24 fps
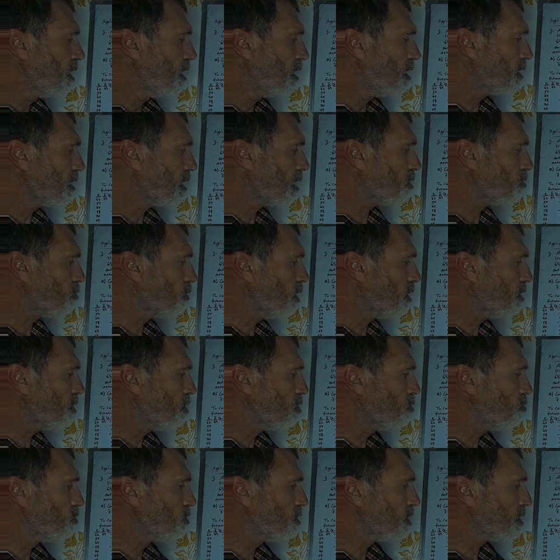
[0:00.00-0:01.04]
calculated
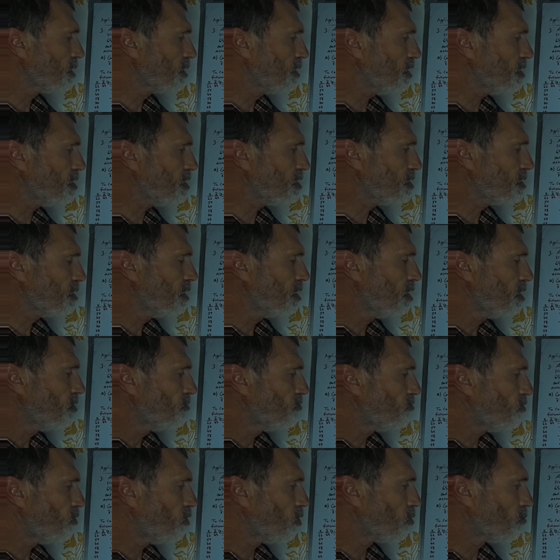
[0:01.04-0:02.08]
using this
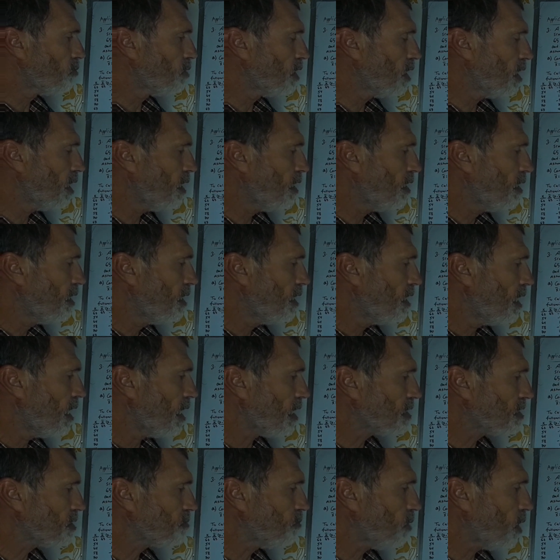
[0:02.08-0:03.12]
formula,
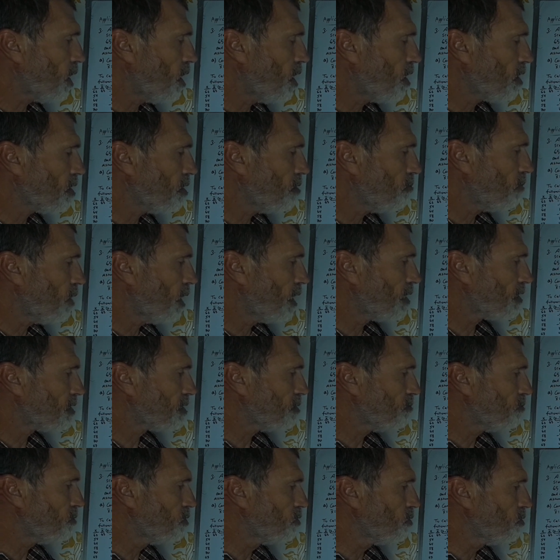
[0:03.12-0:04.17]
x bar minus
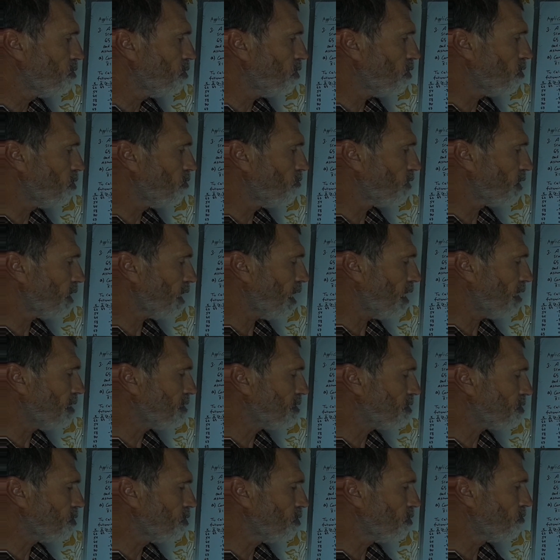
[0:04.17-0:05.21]
mu over
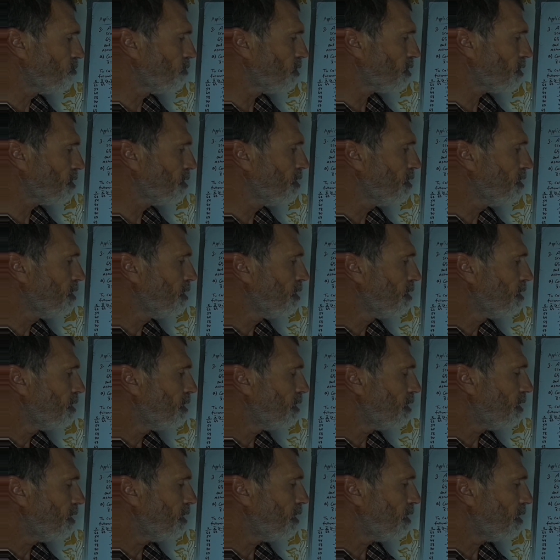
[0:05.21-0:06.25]
s over
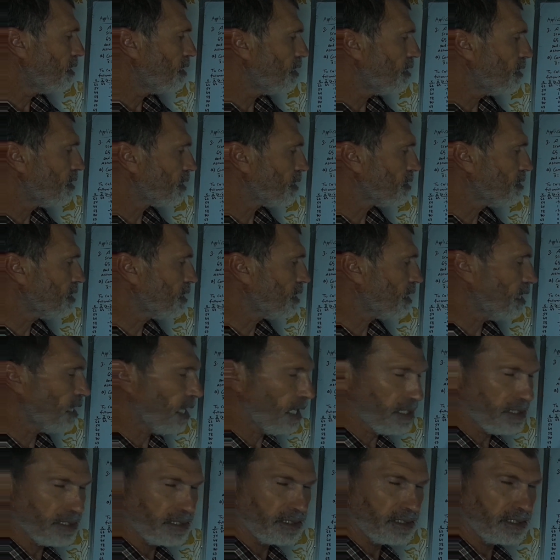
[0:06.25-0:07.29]
radical
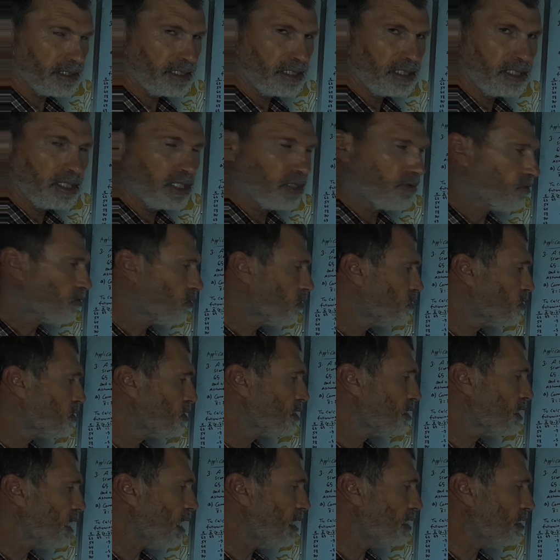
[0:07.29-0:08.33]
m. Of course,
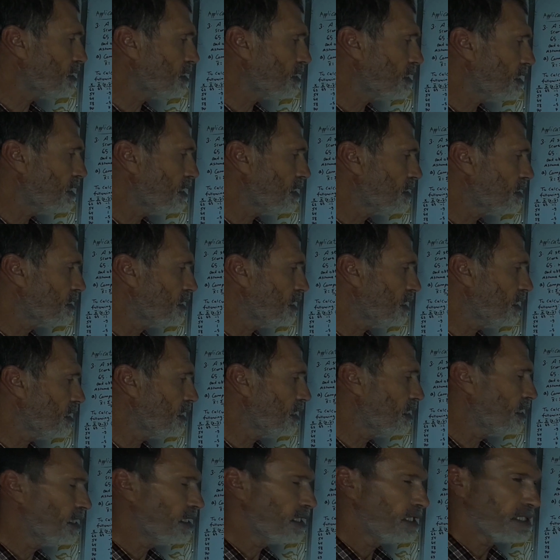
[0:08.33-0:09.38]
s is the
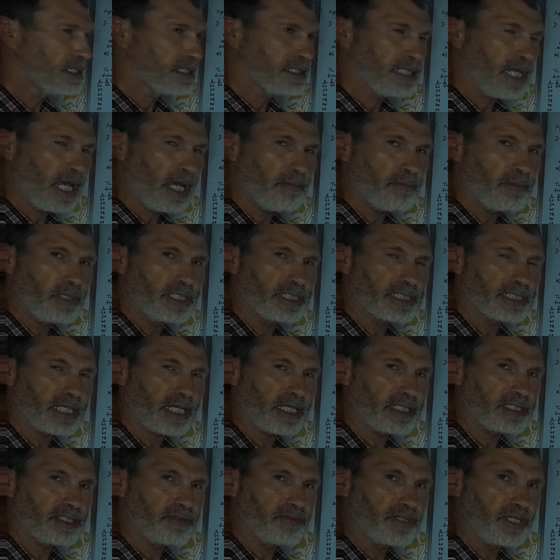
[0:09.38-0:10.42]
sample
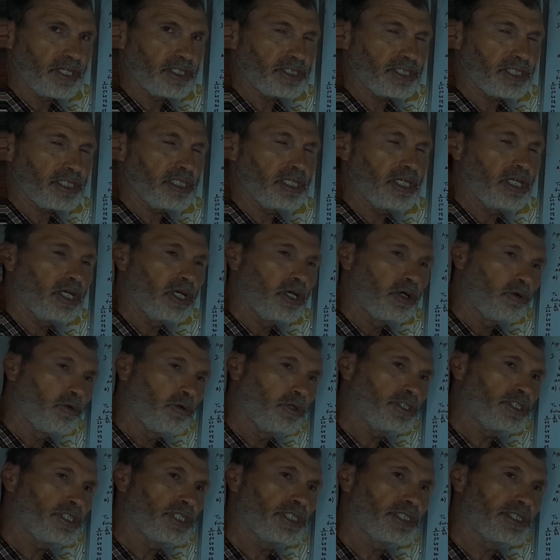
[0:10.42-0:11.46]
standard deviation,
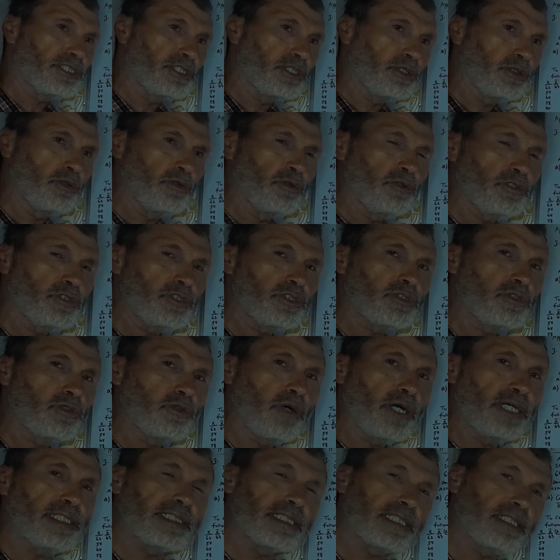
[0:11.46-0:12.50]
which is used to
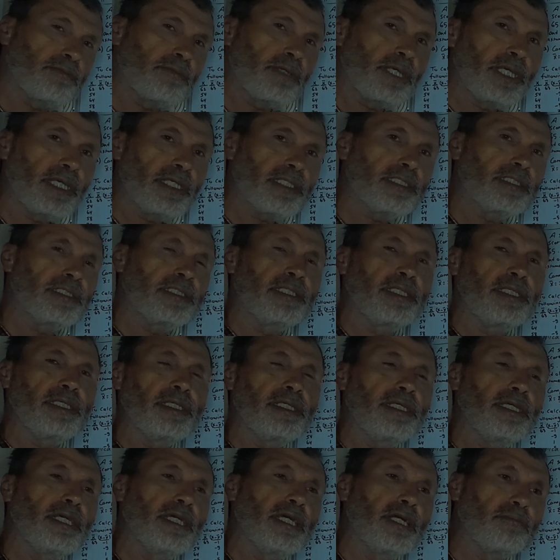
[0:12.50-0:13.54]
estimate the
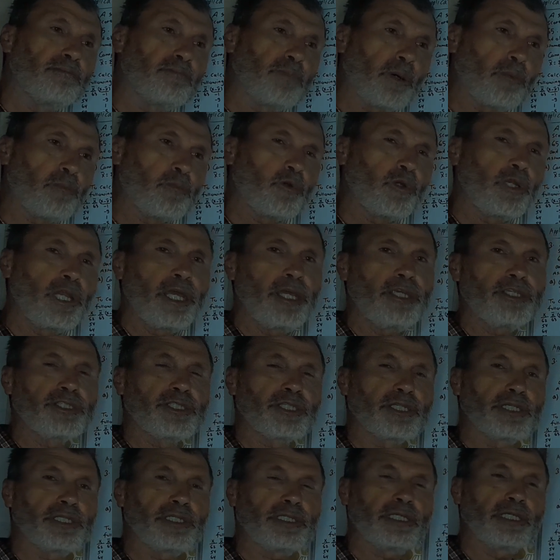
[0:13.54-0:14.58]

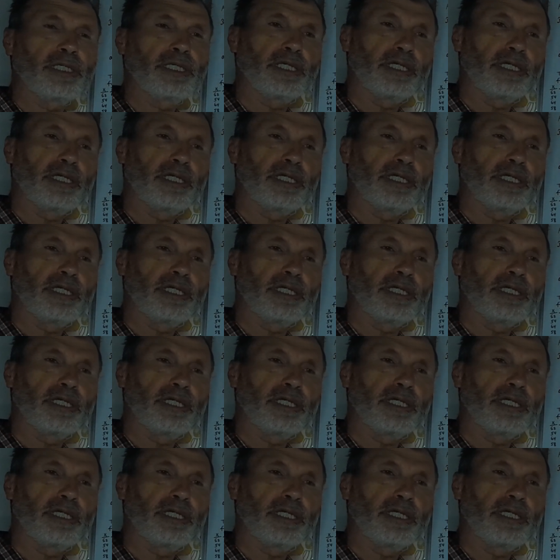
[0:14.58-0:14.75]
population